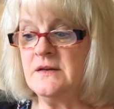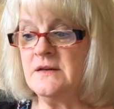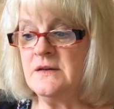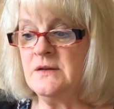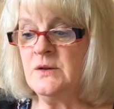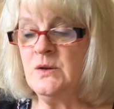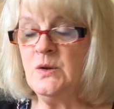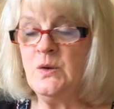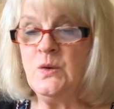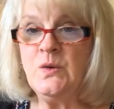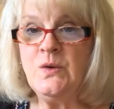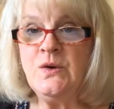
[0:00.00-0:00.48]

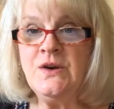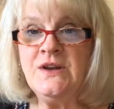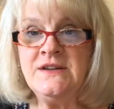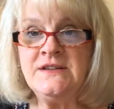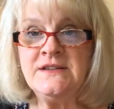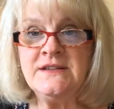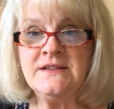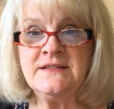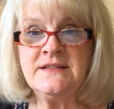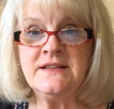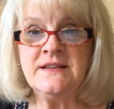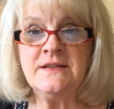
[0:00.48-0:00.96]
Lori
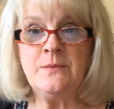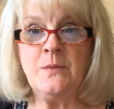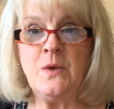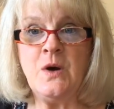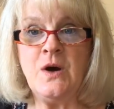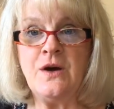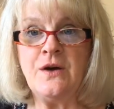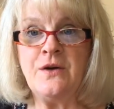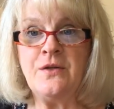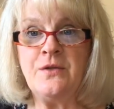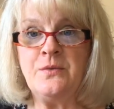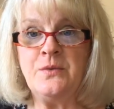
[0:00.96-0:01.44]
does a
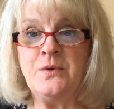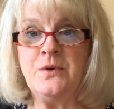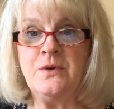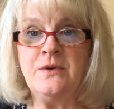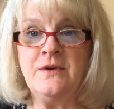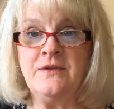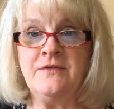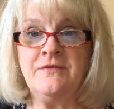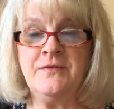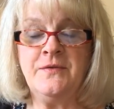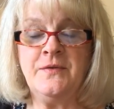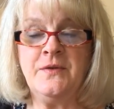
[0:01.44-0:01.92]
walkthrough
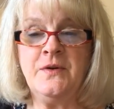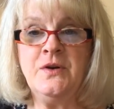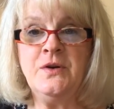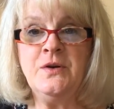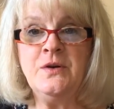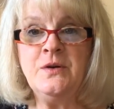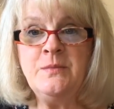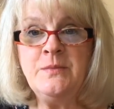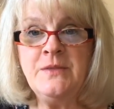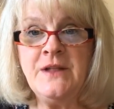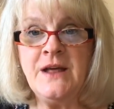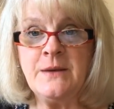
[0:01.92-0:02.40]
of
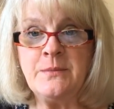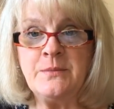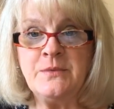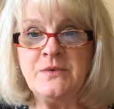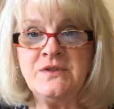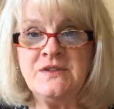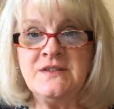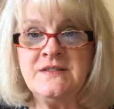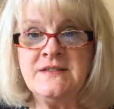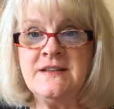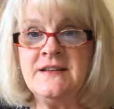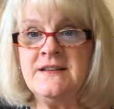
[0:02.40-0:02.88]
her
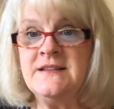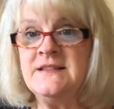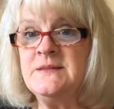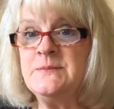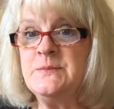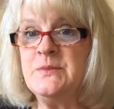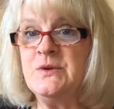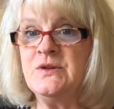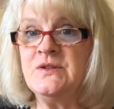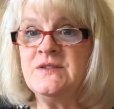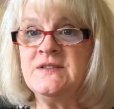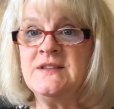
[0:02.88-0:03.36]
Blackbird Designs
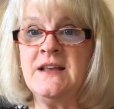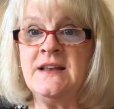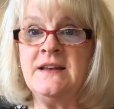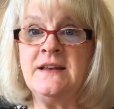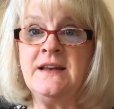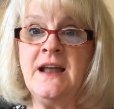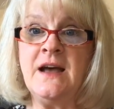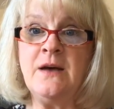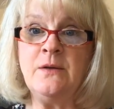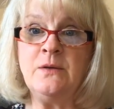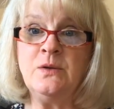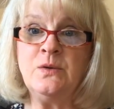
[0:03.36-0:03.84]
books, and
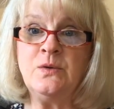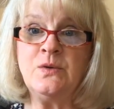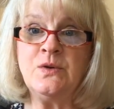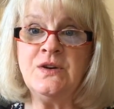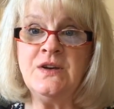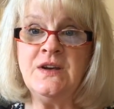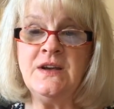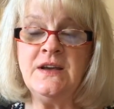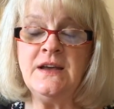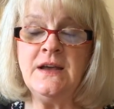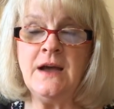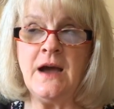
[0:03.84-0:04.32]
now
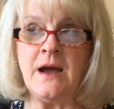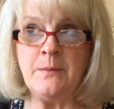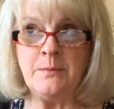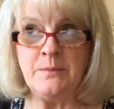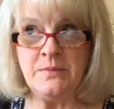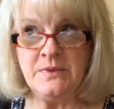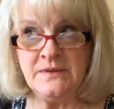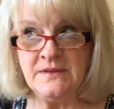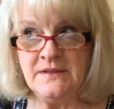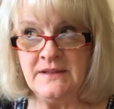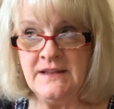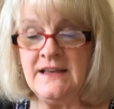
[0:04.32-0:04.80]
Lori, I
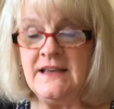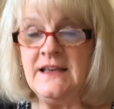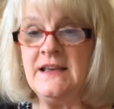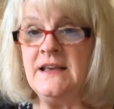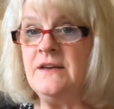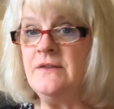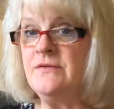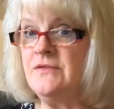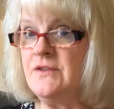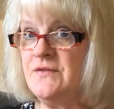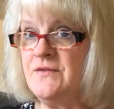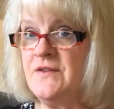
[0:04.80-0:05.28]

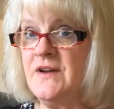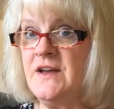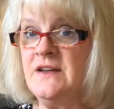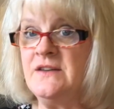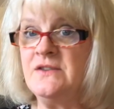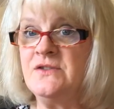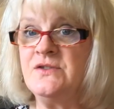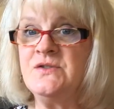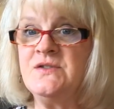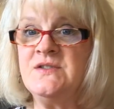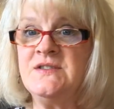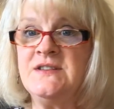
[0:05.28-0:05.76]
believe, if I
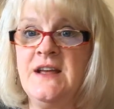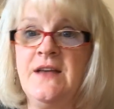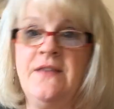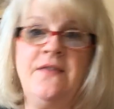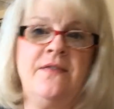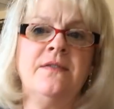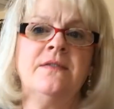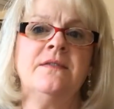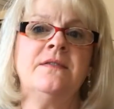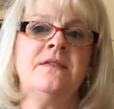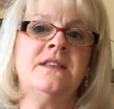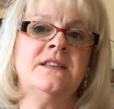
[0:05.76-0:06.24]

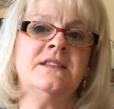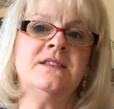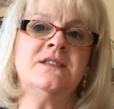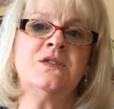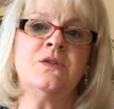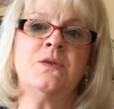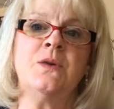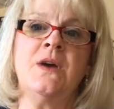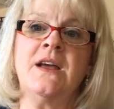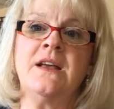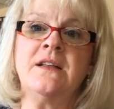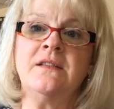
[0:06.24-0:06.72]
understand this
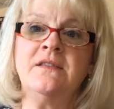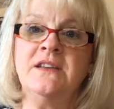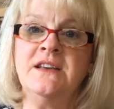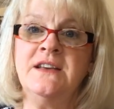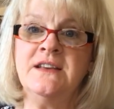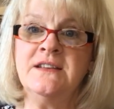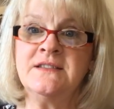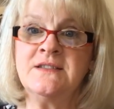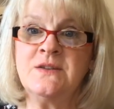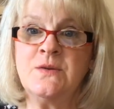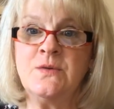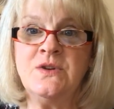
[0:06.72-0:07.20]
correctly,
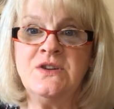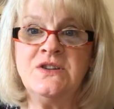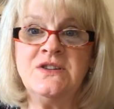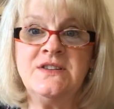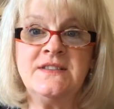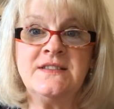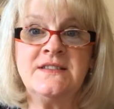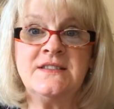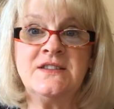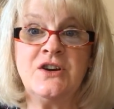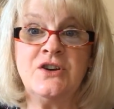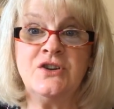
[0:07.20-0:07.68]
is going
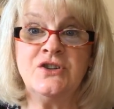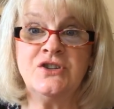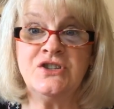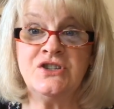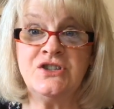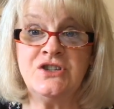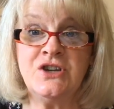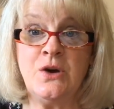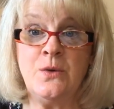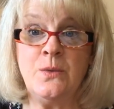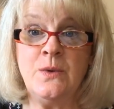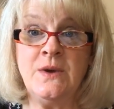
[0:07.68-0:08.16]
to start
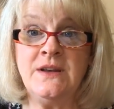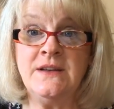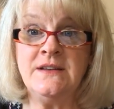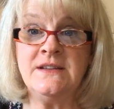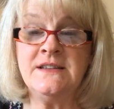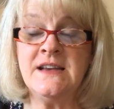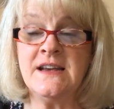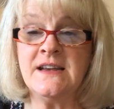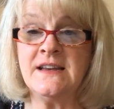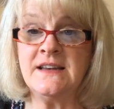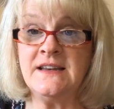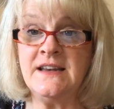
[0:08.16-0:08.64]
showing
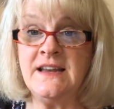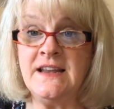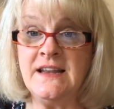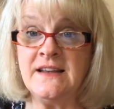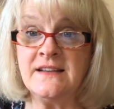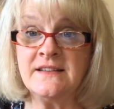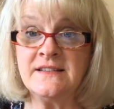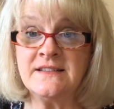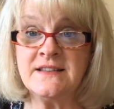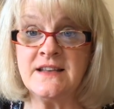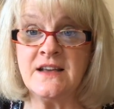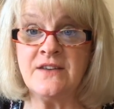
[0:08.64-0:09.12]

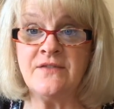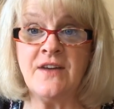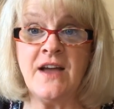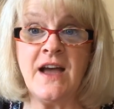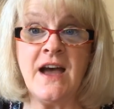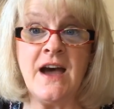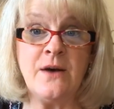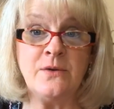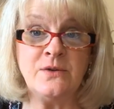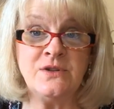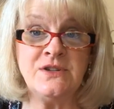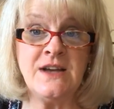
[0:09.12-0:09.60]
techniques of
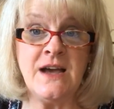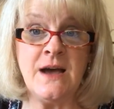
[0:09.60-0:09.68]
how to